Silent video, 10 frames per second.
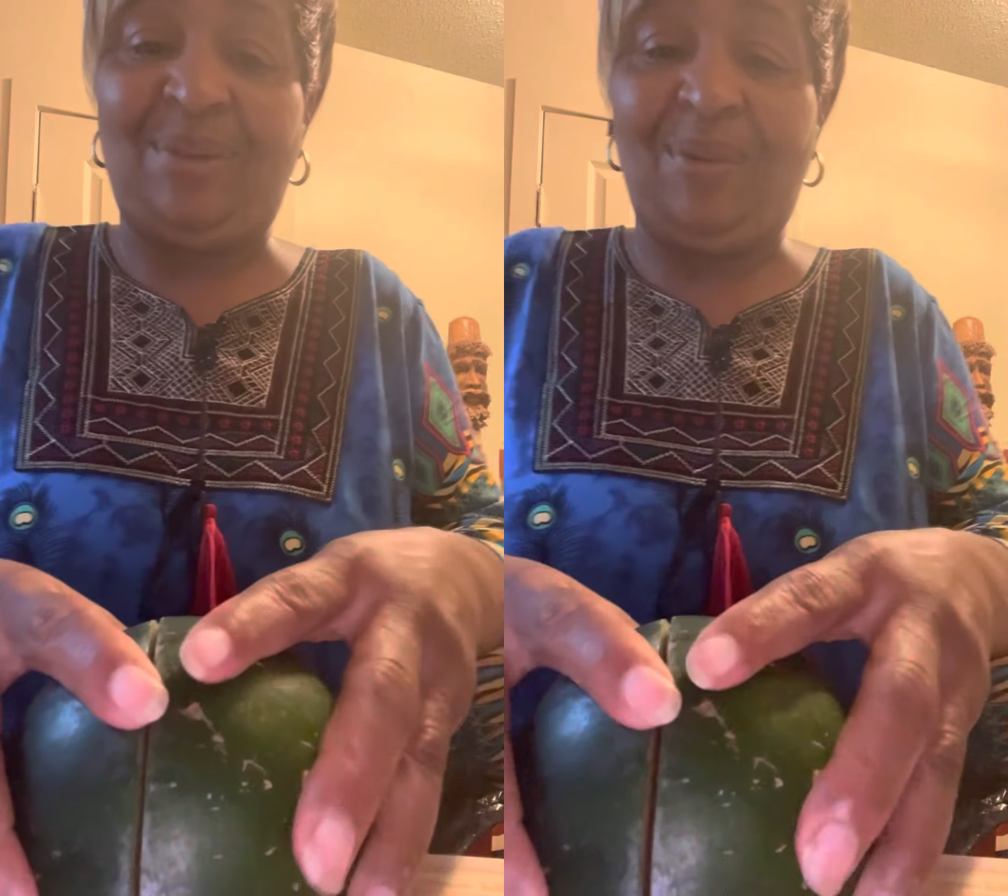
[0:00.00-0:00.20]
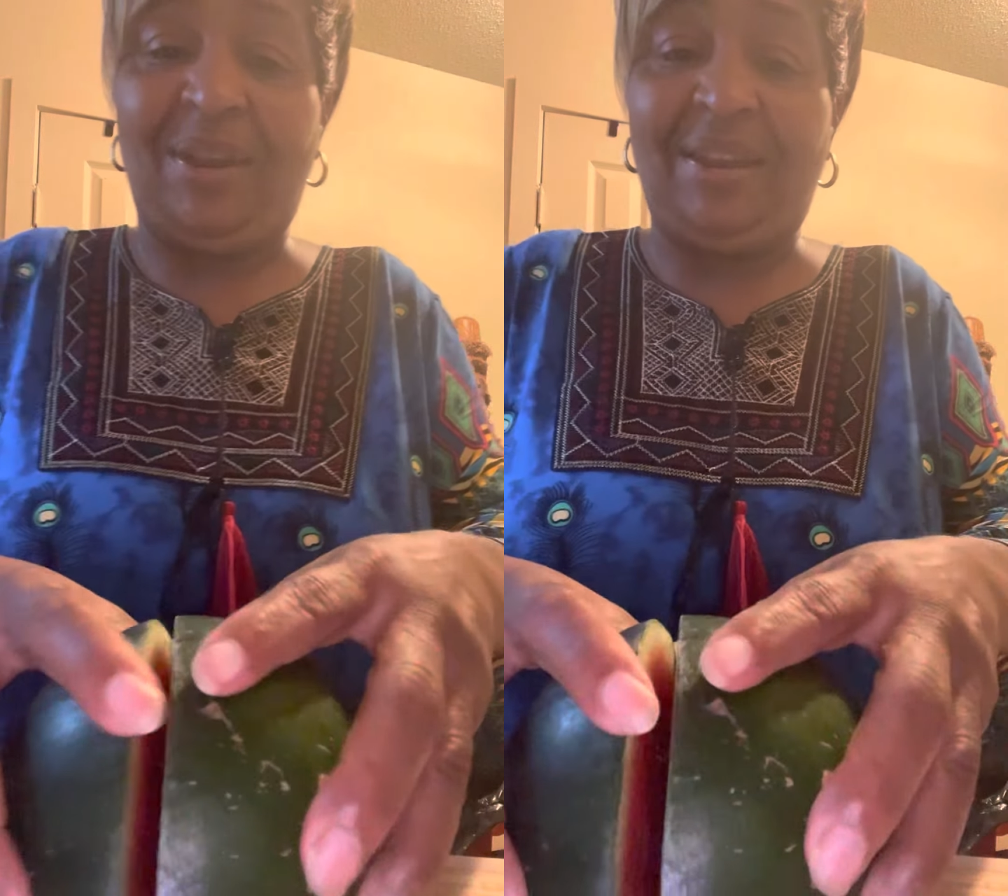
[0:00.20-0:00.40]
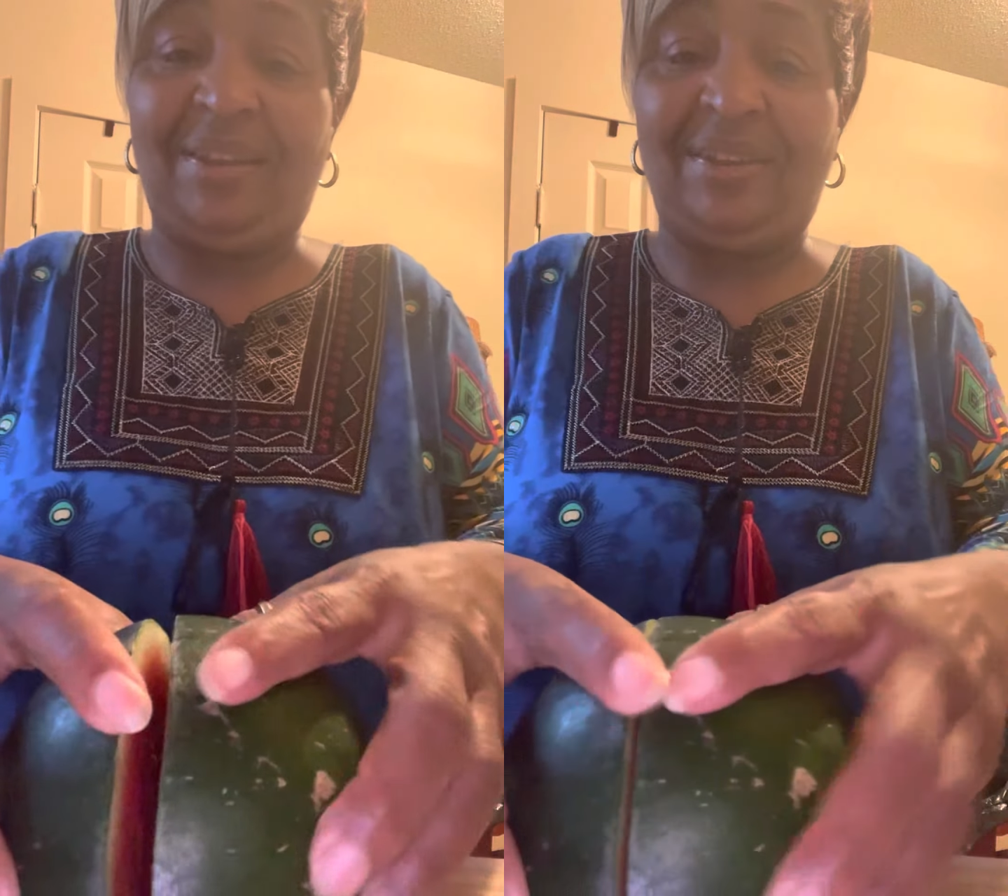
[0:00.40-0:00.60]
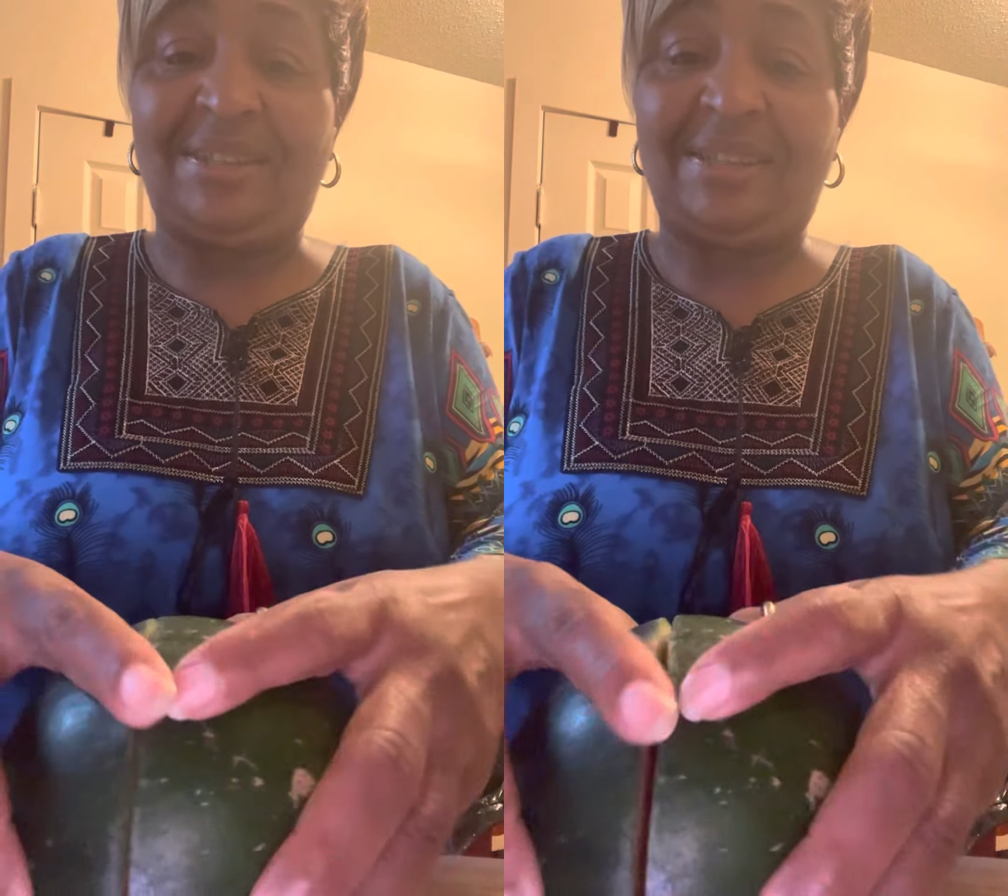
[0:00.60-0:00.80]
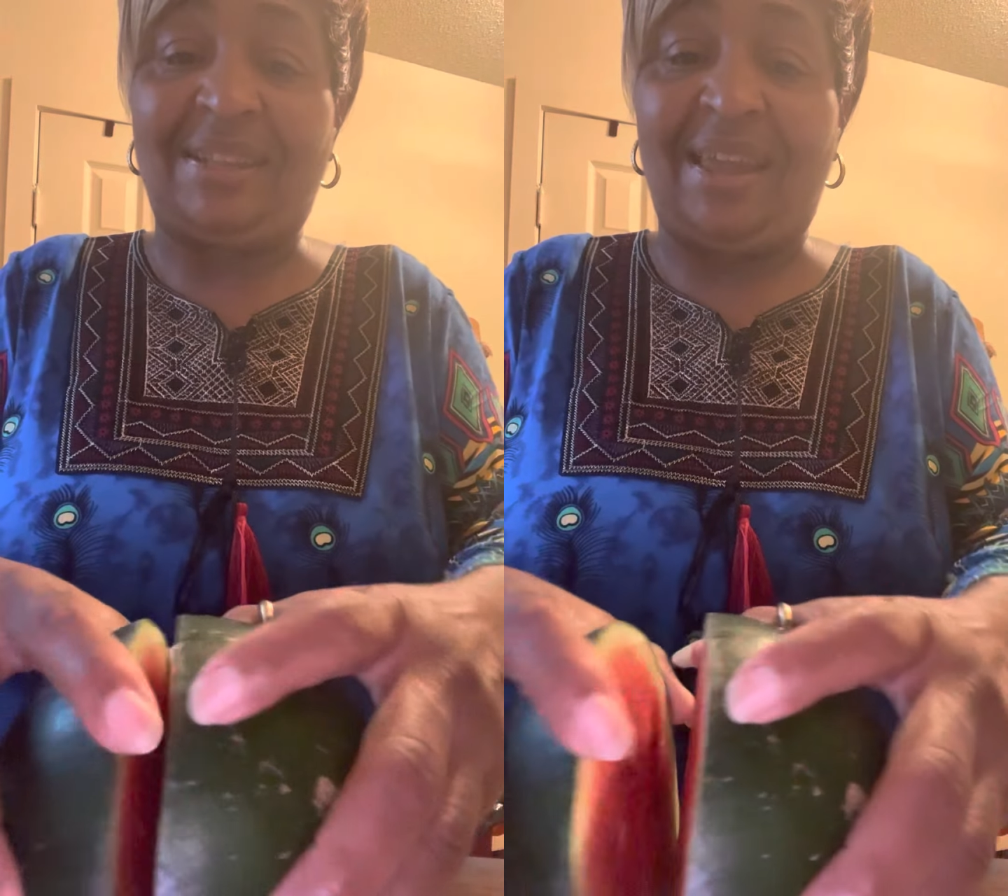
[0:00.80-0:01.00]
what it
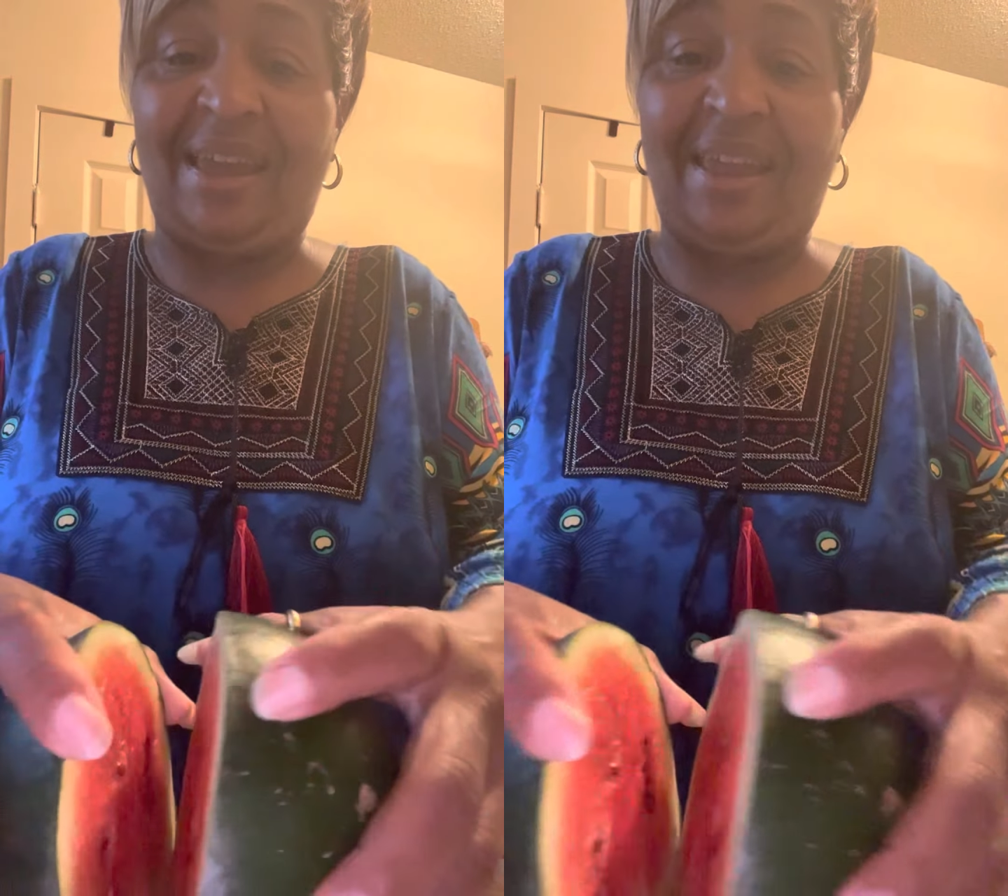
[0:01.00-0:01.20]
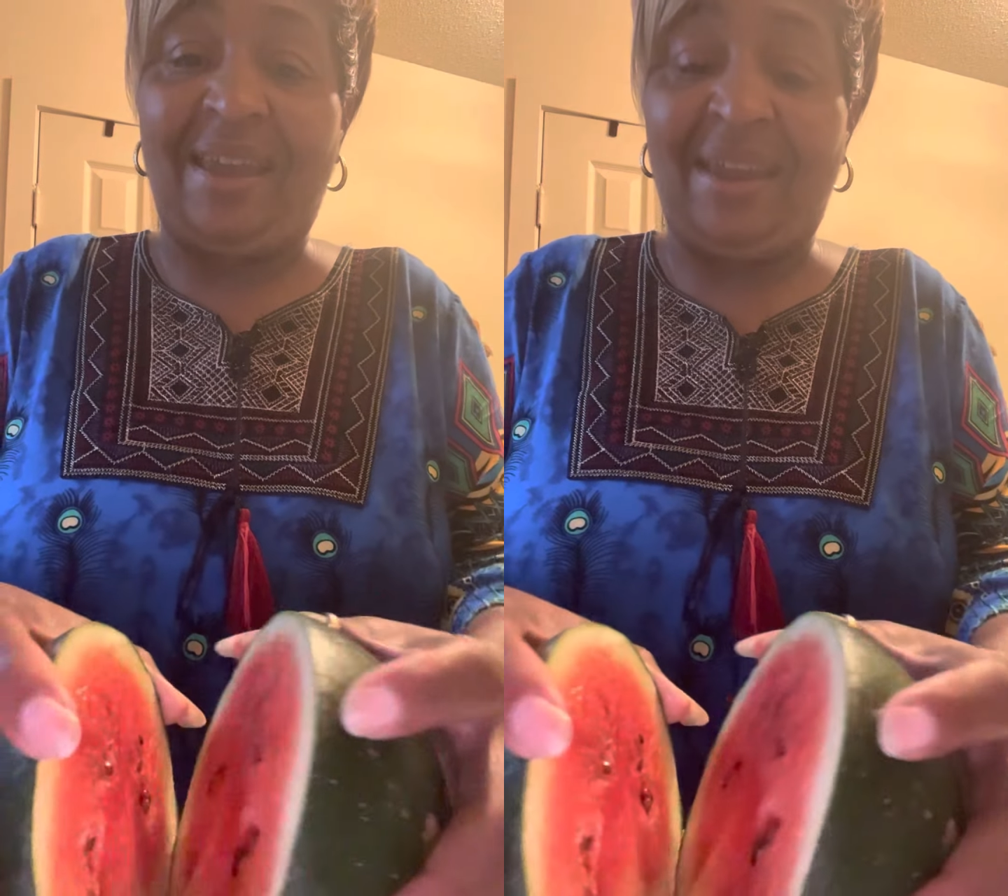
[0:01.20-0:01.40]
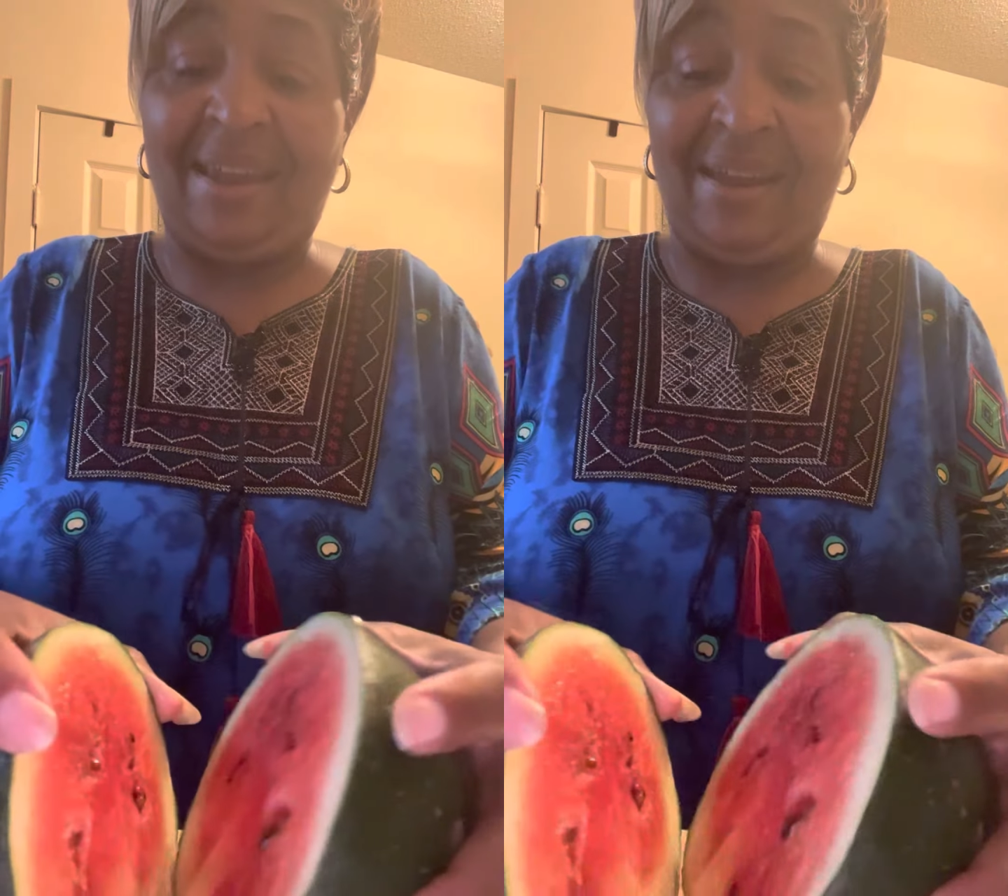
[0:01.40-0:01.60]
looks like.